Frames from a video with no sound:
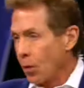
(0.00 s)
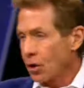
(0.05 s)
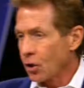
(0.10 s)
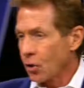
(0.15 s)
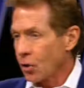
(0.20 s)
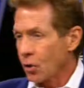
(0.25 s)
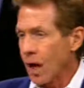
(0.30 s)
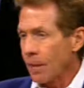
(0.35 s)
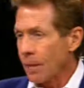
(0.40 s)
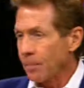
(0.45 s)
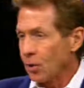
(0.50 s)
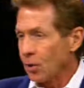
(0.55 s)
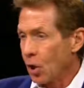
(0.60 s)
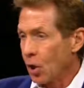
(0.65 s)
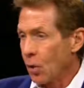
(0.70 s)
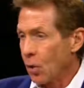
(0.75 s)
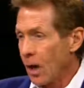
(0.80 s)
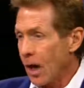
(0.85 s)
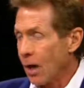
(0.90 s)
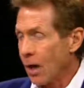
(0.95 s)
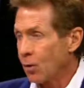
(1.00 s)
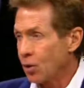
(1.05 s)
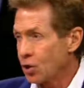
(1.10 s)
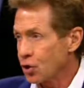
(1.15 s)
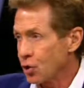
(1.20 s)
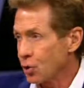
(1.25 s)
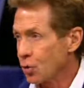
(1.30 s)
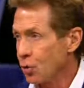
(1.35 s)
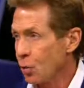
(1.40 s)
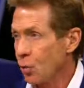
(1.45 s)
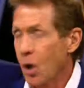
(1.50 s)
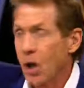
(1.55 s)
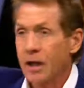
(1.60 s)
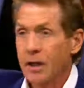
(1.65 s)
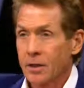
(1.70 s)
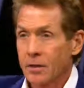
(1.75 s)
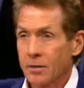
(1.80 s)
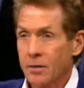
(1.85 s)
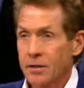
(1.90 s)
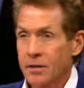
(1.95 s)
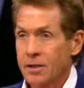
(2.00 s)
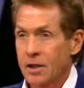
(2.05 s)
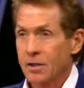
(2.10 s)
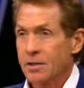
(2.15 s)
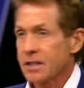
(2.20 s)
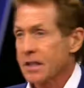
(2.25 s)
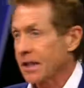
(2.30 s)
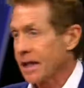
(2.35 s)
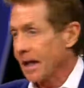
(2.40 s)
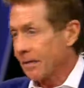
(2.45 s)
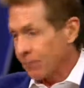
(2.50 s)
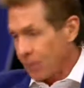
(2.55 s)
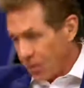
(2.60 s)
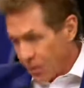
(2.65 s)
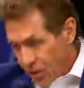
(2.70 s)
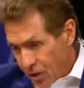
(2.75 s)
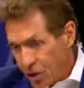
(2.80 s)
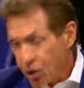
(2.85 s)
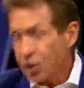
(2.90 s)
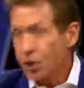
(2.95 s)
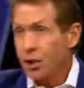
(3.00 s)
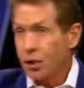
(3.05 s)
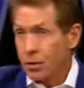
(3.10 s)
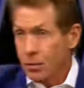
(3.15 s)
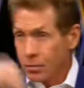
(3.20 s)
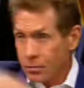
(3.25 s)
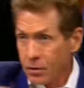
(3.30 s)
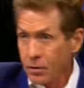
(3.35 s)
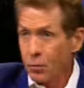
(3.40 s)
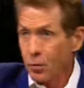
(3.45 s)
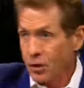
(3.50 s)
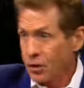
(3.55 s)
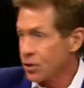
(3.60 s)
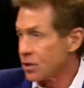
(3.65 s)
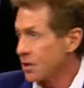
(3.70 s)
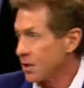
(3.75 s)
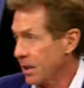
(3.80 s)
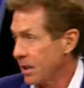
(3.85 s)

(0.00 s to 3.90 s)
I want Garoppolo. I want you to walk into the sunset after this year that we